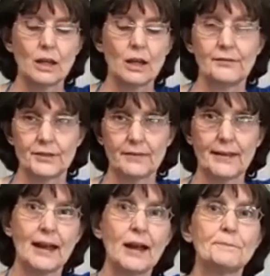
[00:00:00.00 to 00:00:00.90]
I've done
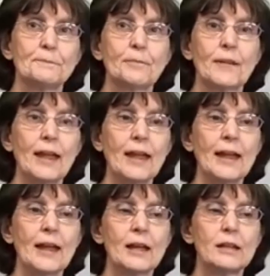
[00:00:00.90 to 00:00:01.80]
that.
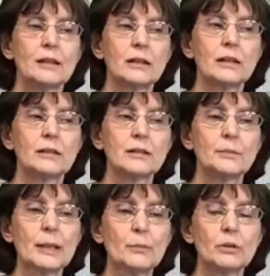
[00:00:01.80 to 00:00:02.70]
And
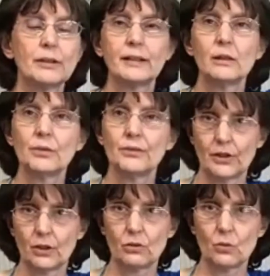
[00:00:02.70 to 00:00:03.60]
some people clean it with
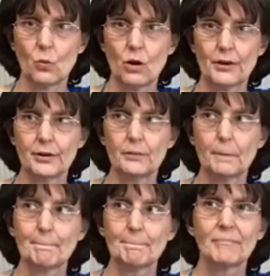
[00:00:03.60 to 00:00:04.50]
vinegar and water.
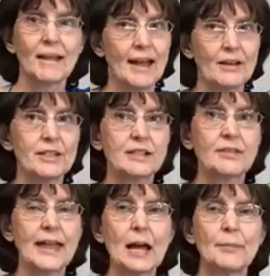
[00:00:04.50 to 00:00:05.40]
I haven't done
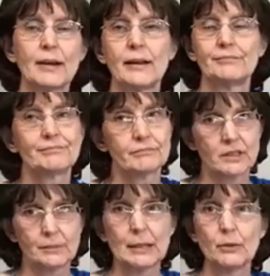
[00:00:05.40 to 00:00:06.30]
that, but
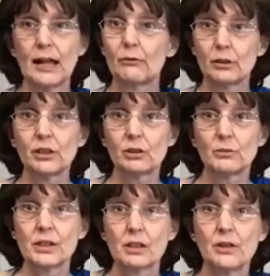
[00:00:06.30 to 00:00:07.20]
some people have really good
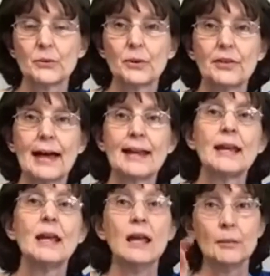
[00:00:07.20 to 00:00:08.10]
results with that.
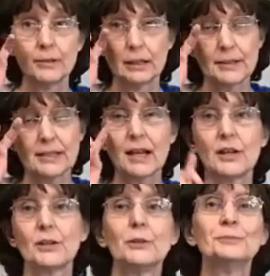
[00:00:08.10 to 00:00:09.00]
But let me tell
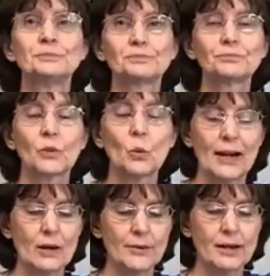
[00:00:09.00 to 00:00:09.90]
you what
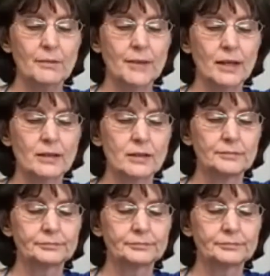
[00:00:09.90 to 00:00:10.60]
I recommend.